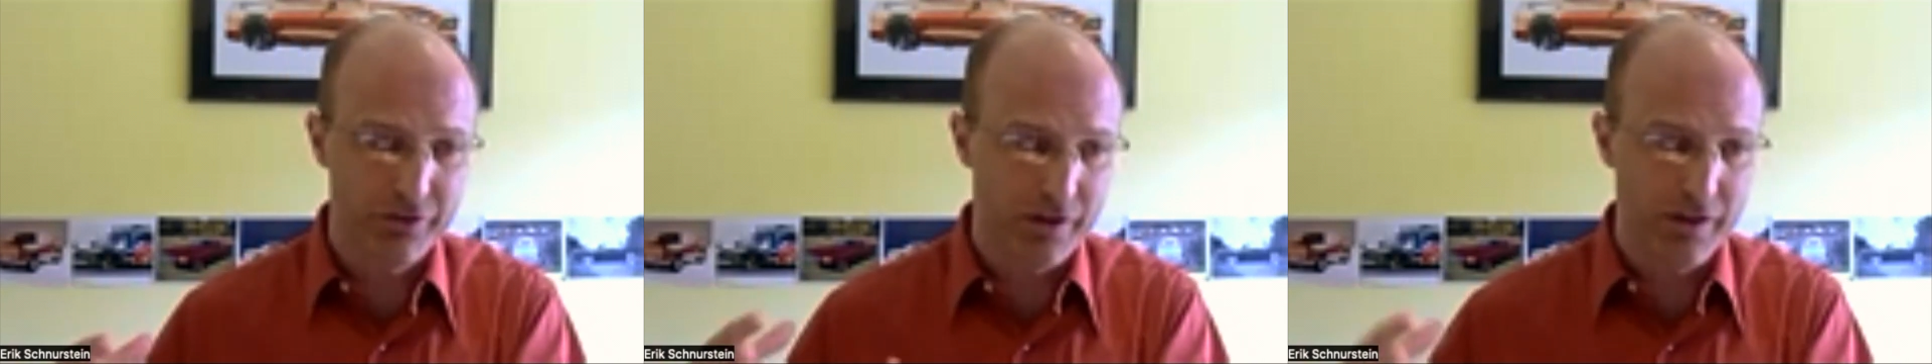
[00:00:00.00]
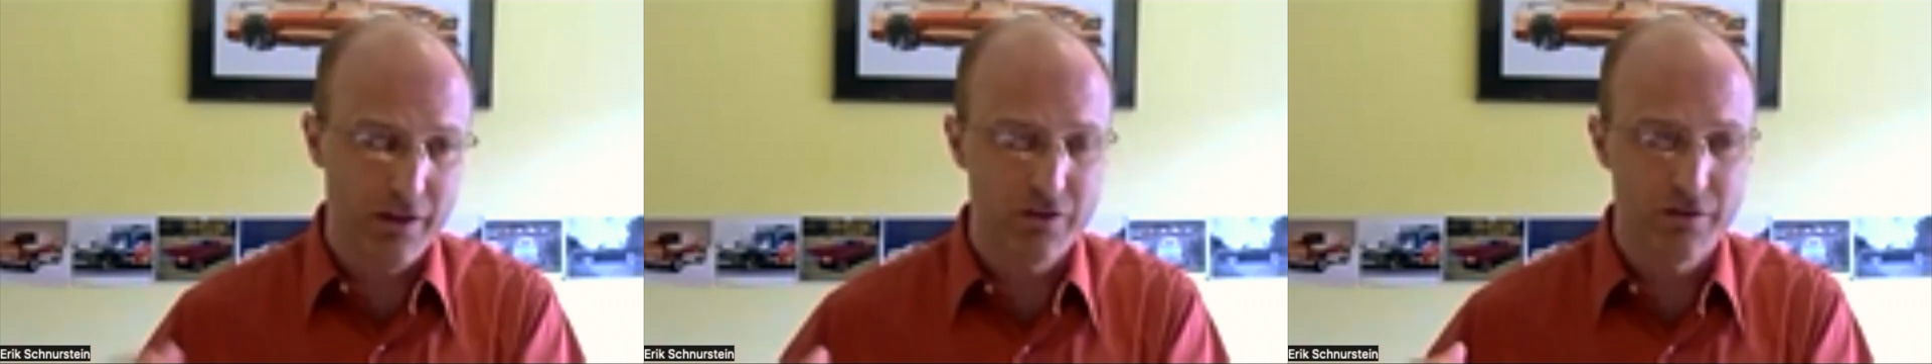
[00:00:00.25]
in
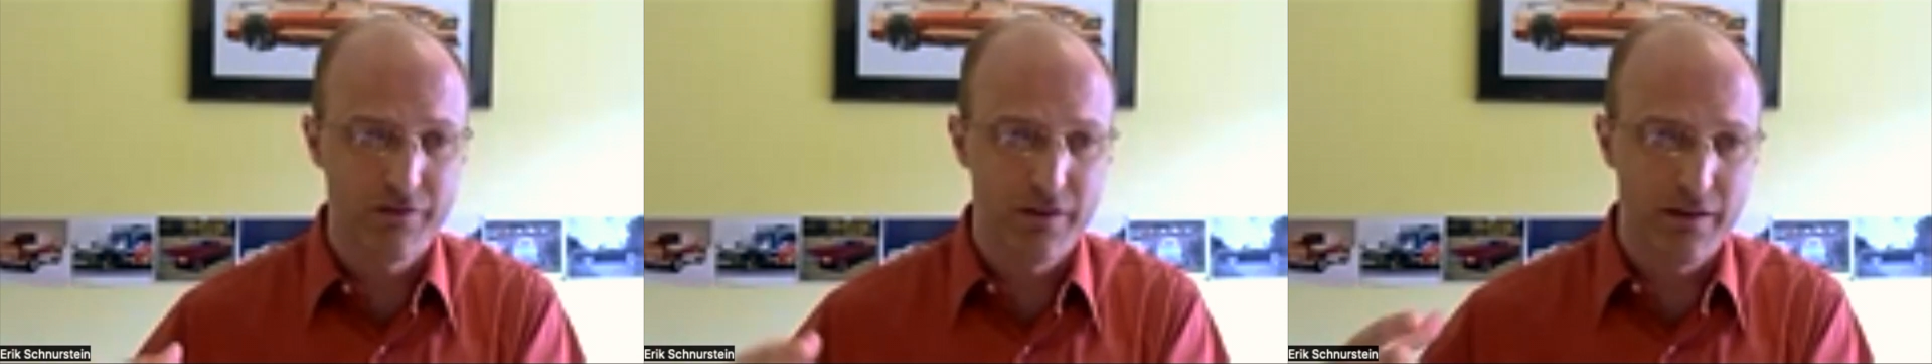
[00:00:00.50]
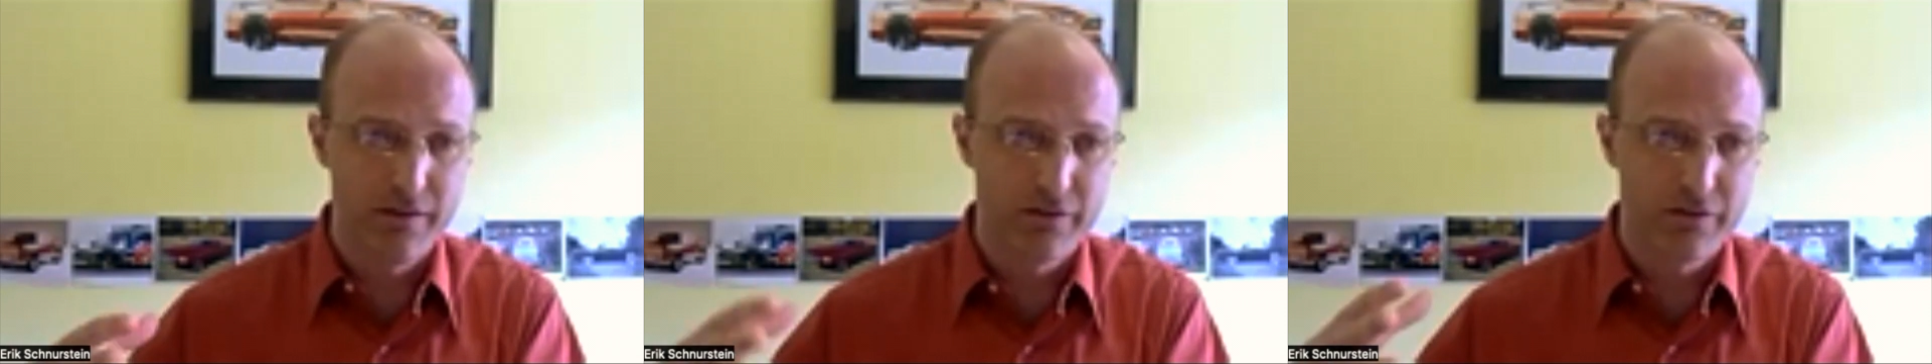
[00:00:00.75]
each of
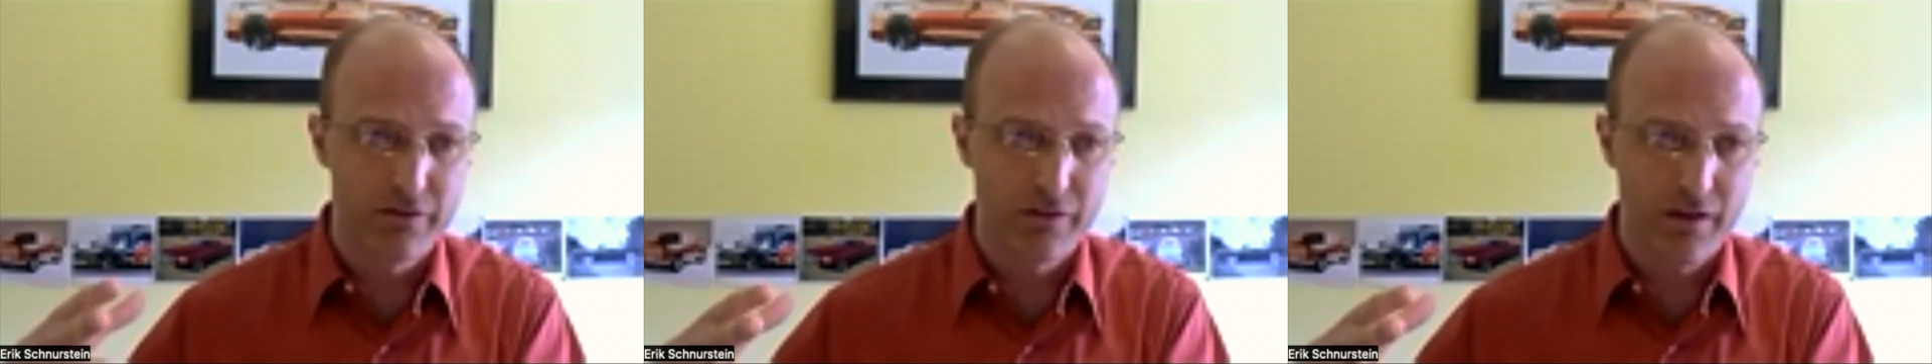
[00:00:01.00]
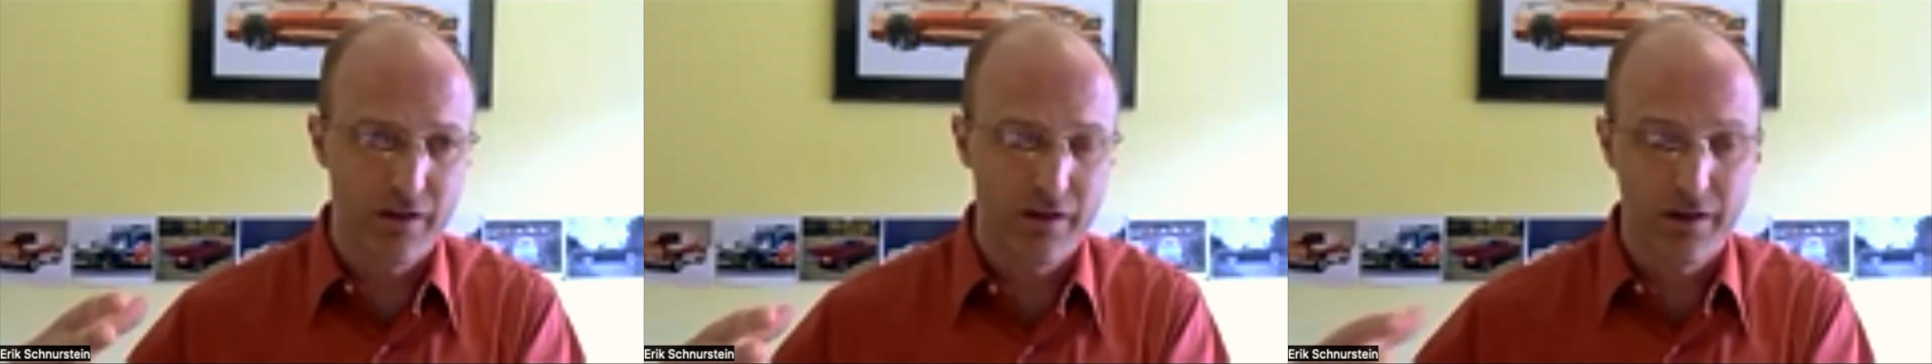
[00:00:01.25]
these
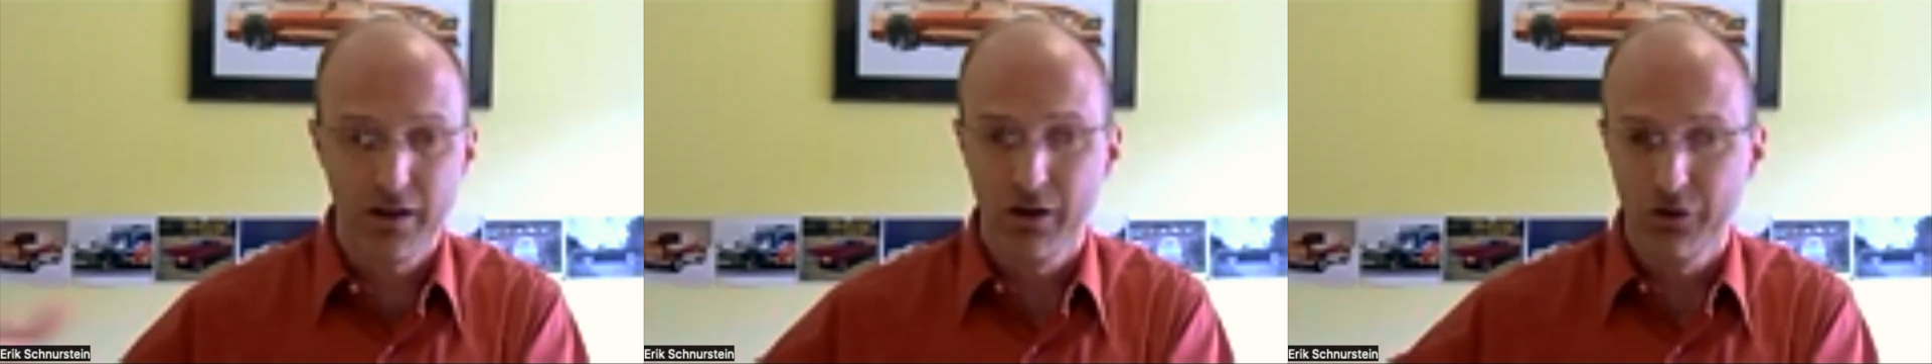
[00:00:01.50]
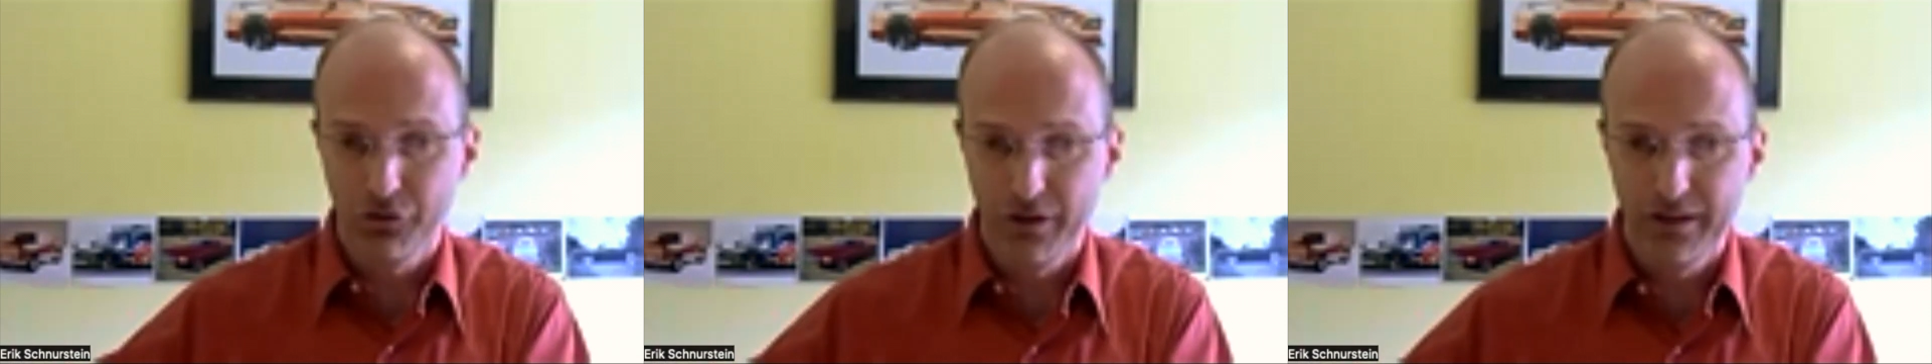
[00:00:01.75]

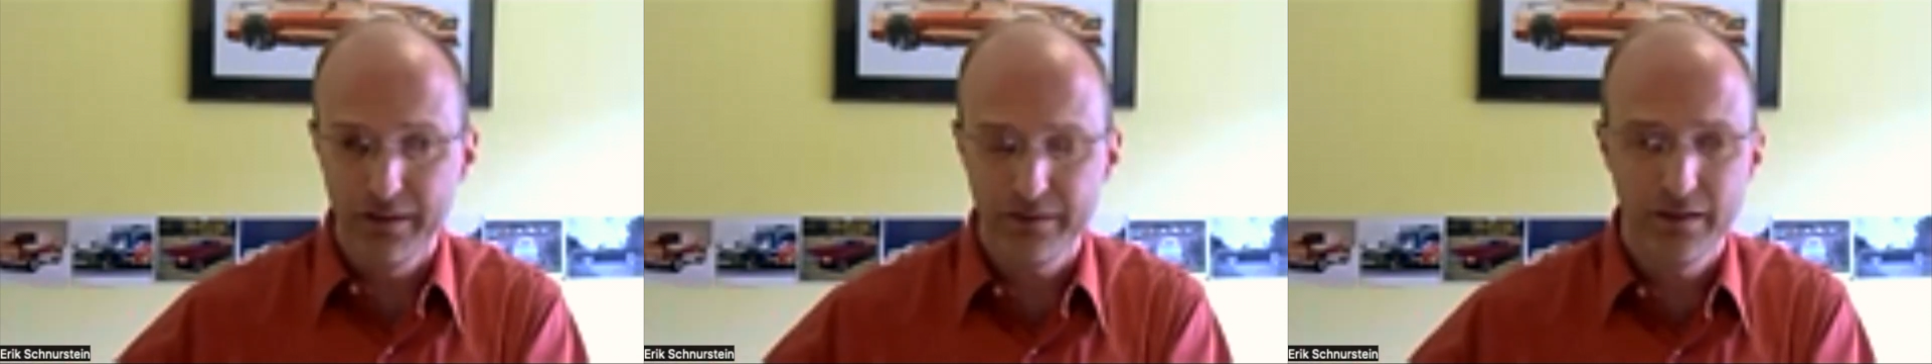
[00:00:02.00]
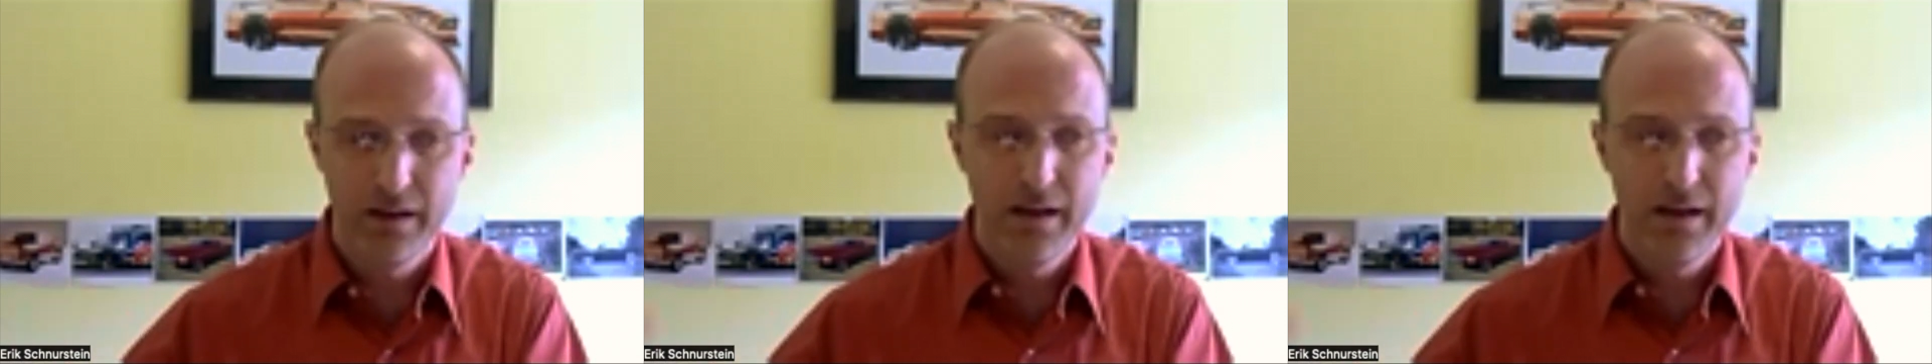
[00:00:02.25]
countries.